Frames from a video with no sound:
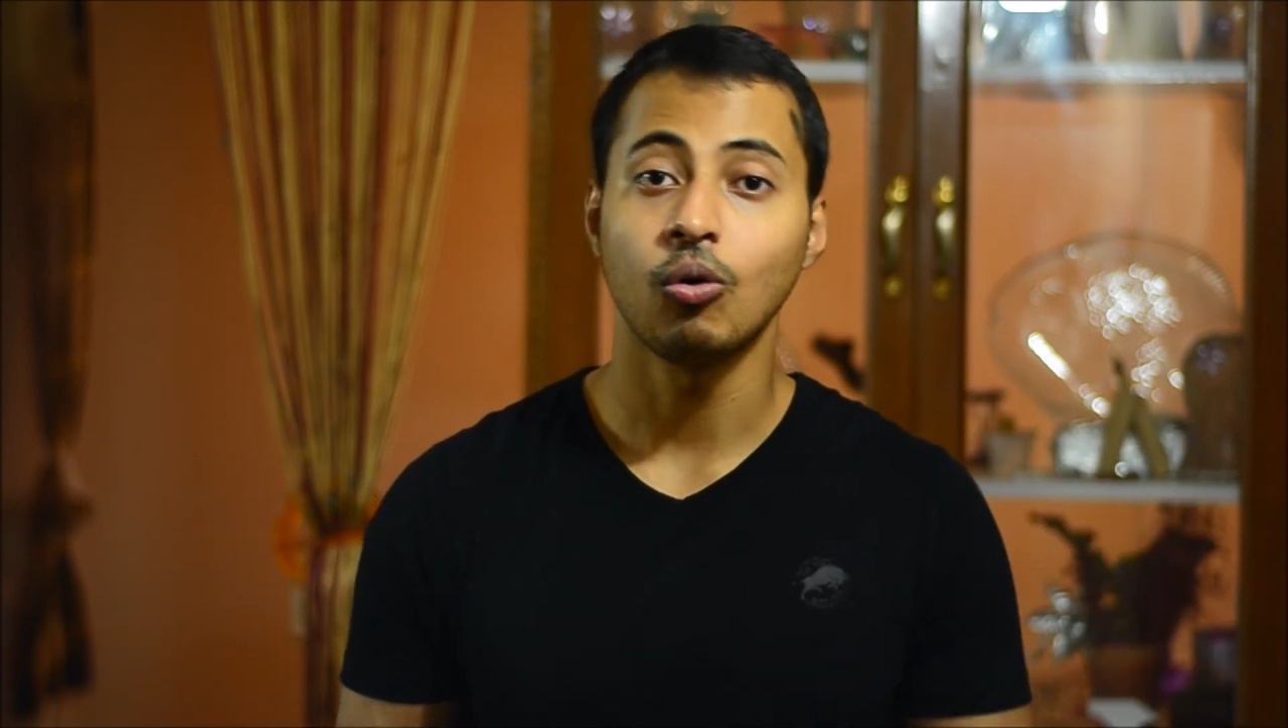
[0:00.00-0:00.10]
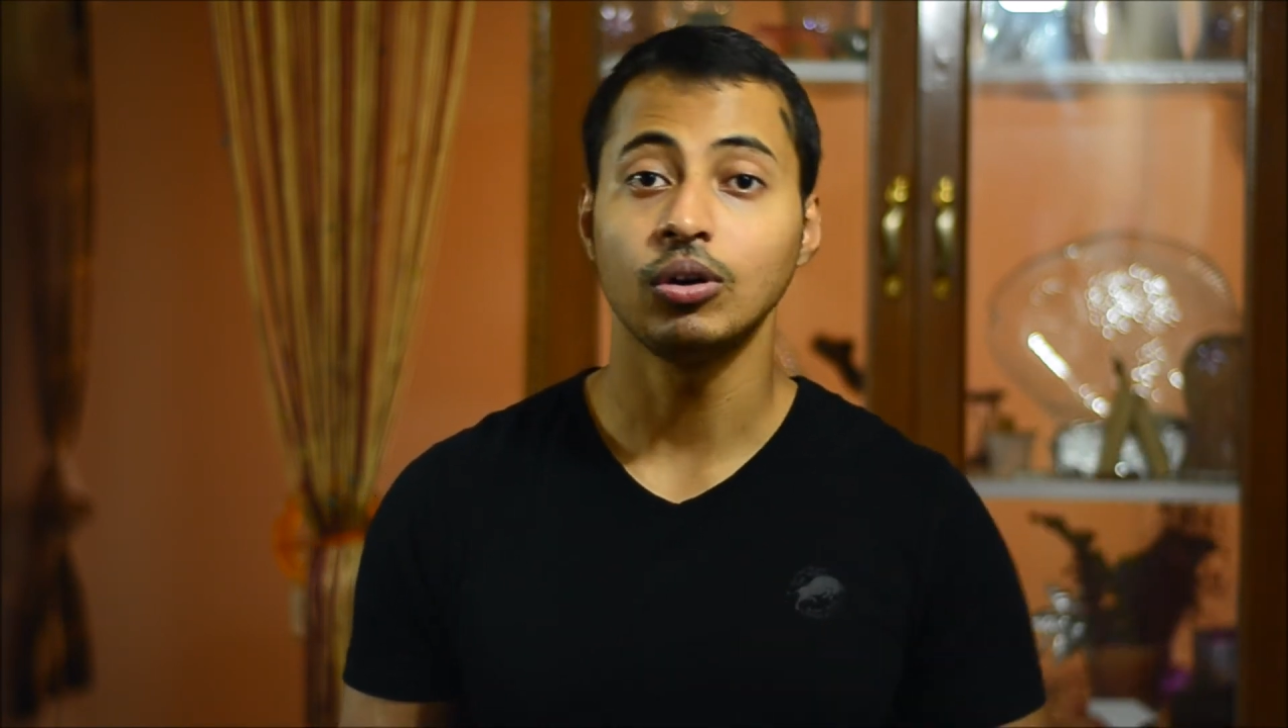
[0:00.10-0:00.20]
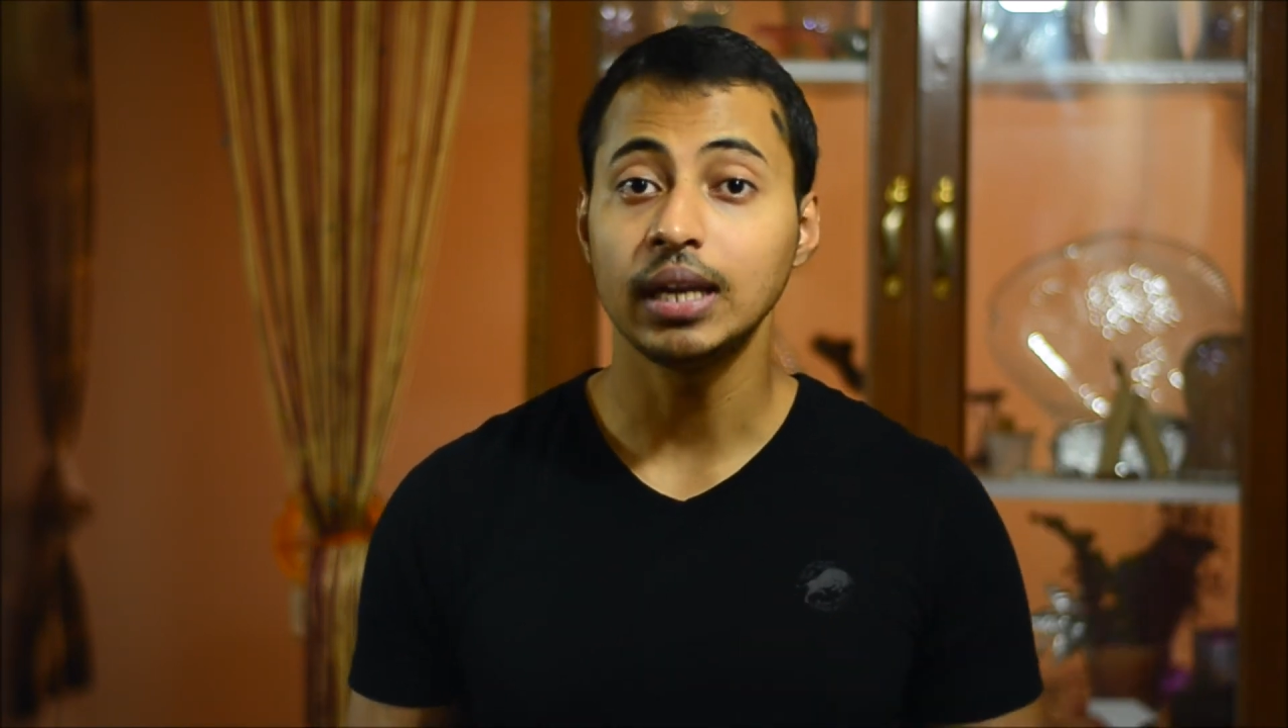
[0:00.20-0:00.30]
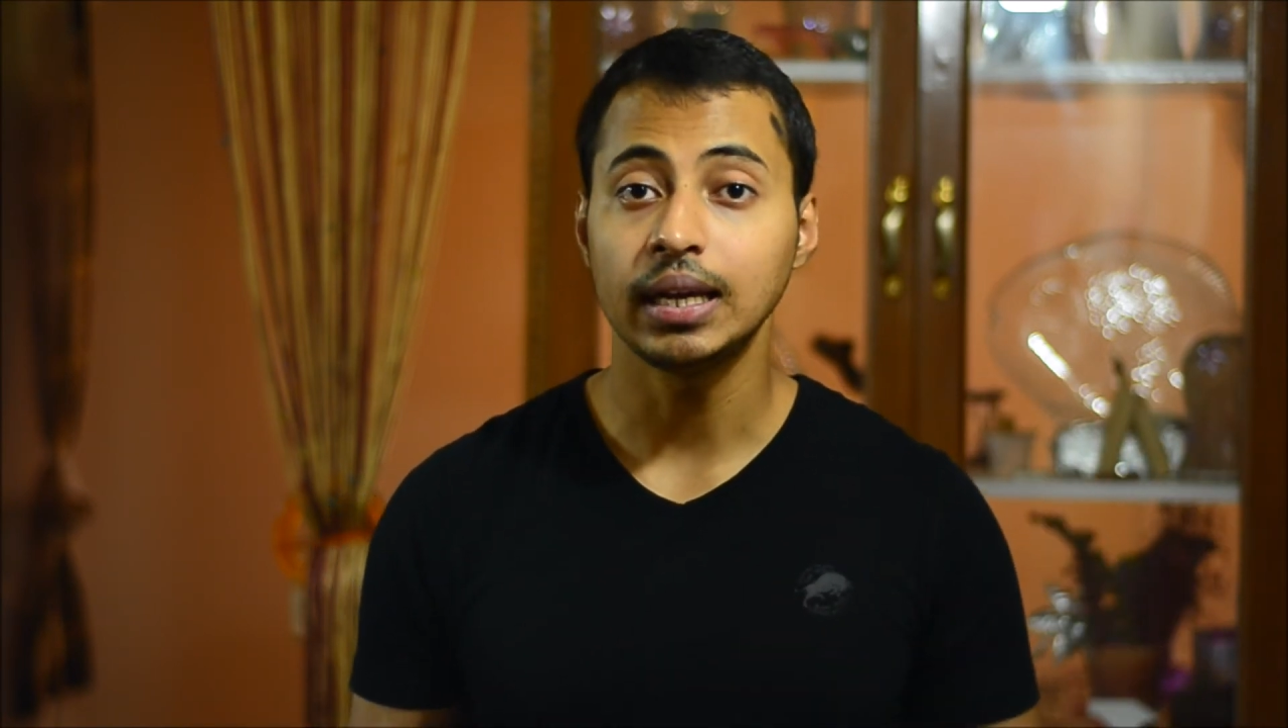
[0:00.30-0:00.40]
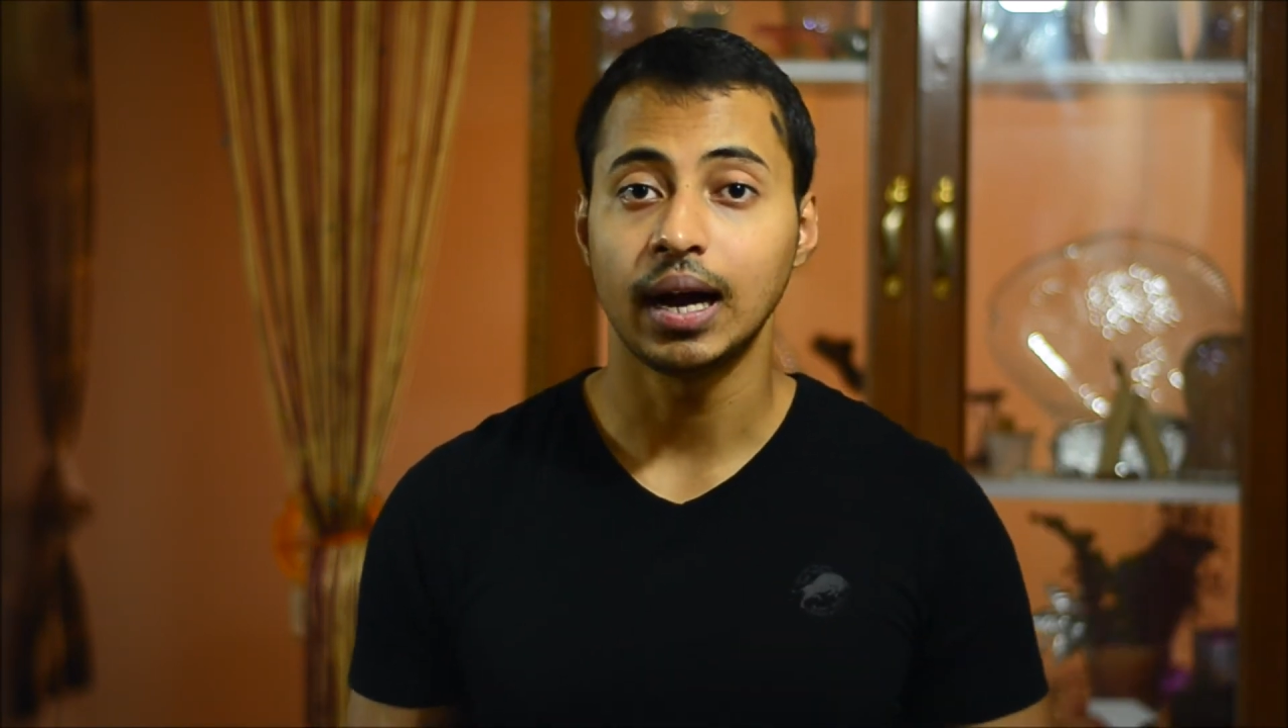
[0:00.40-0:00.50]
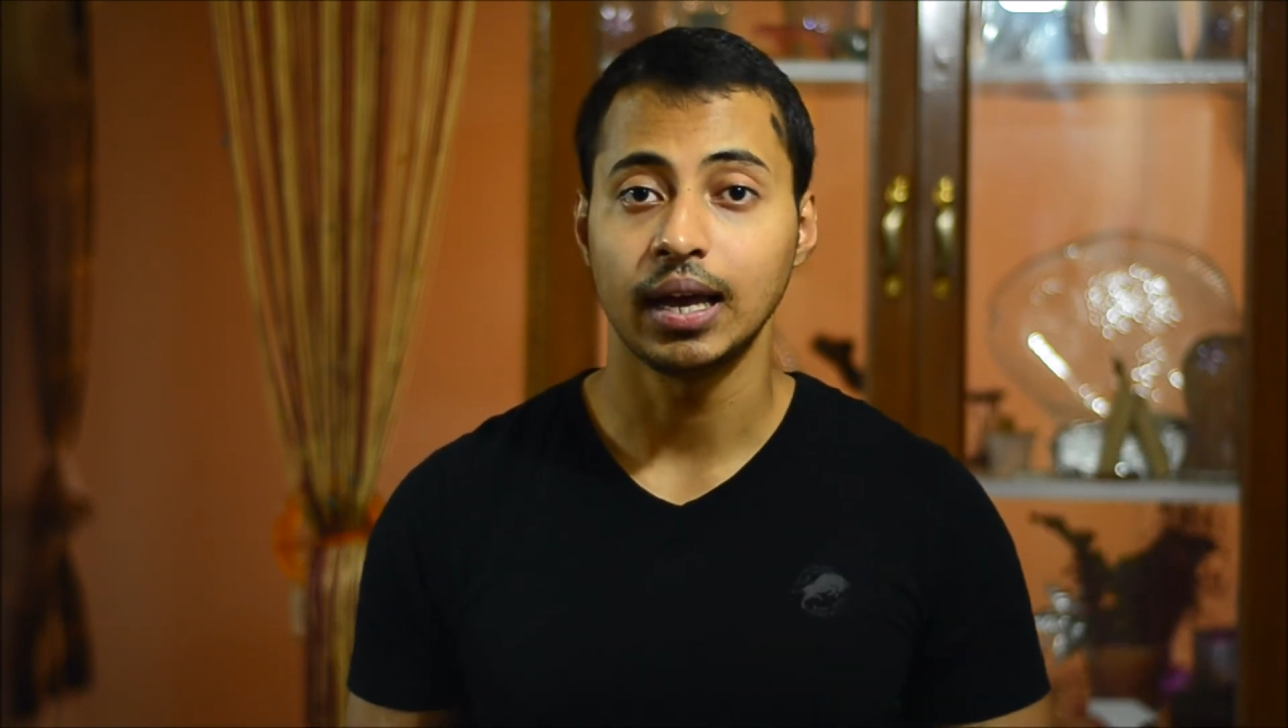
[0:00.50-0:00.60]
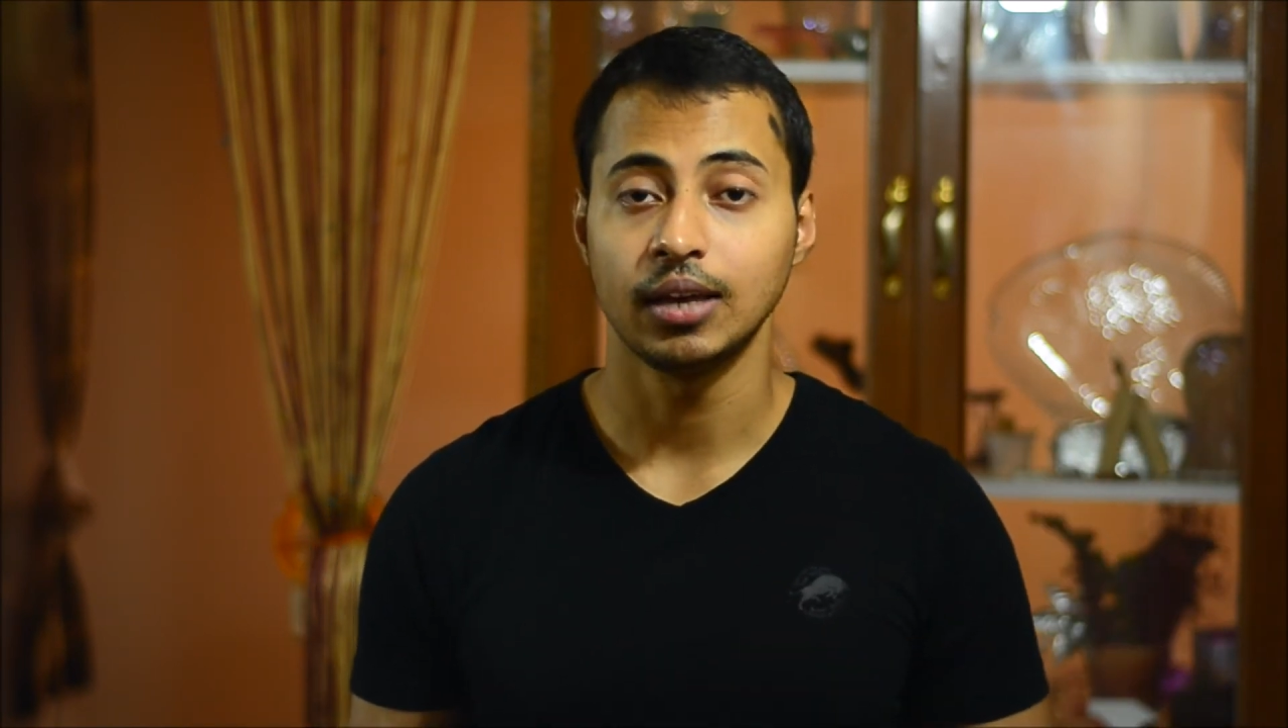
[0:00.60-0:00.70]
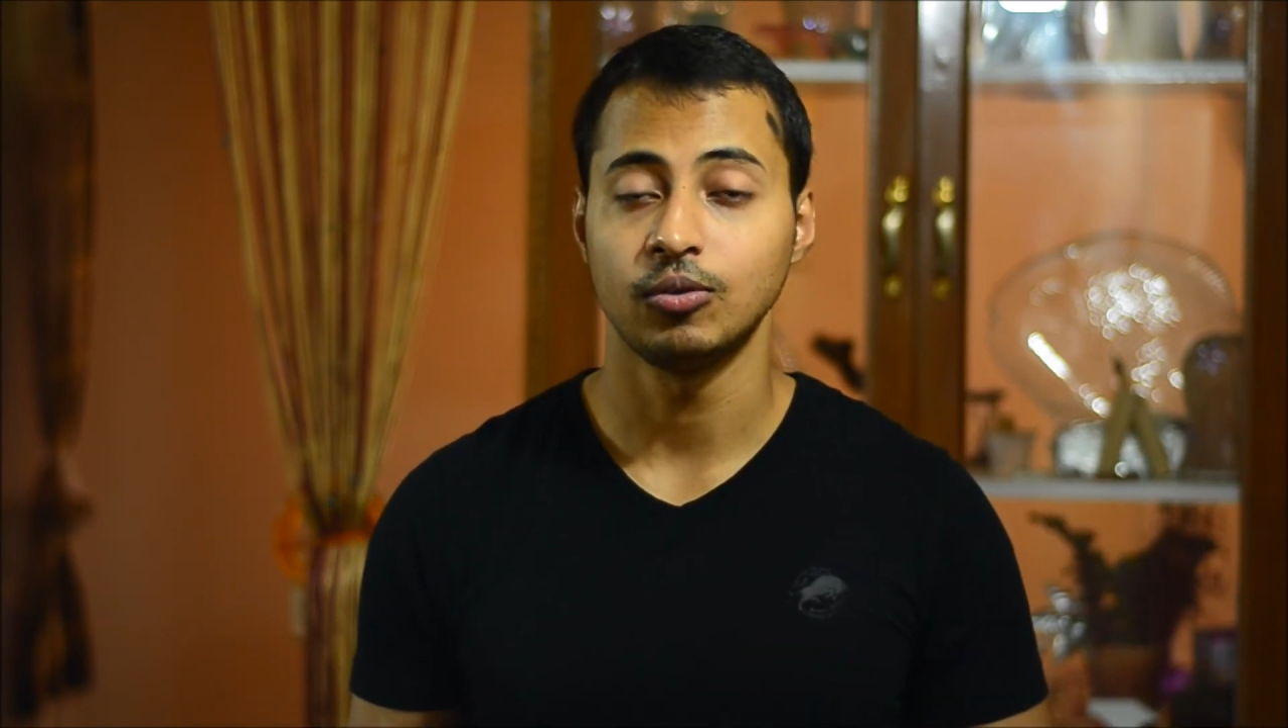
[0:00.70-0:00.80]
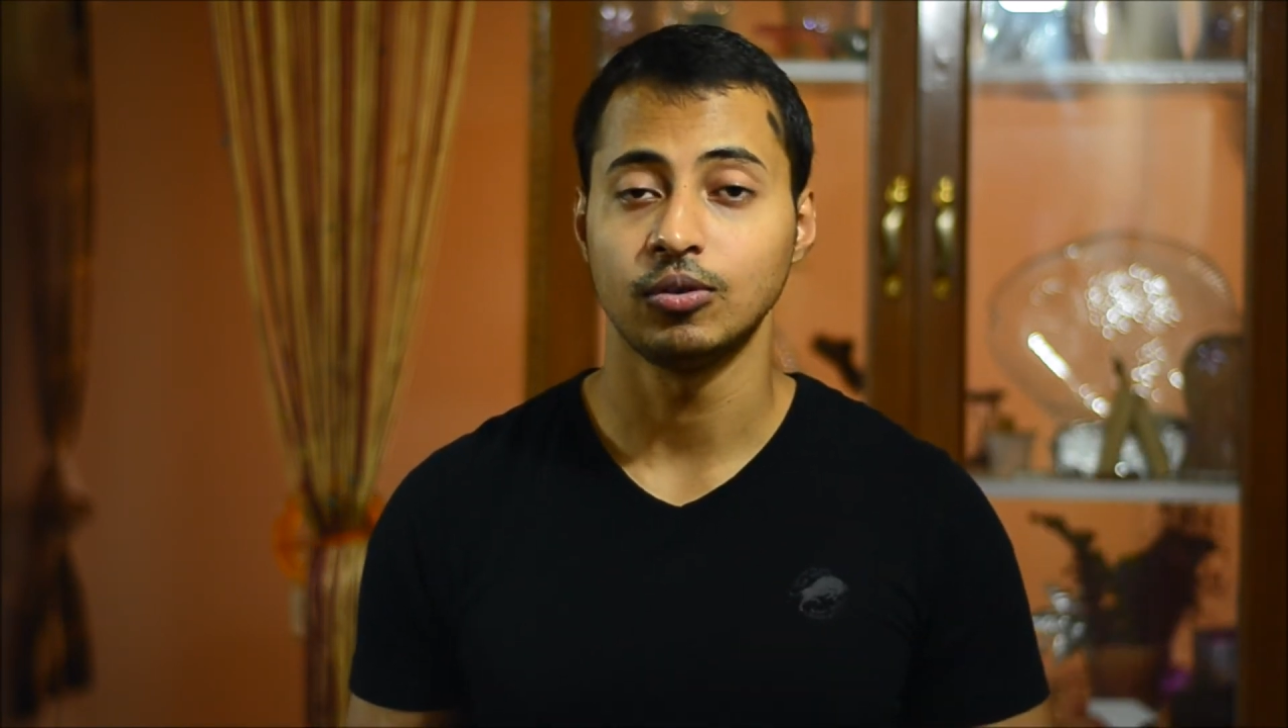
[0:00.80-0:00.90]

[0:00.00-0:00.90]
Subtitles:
only guy who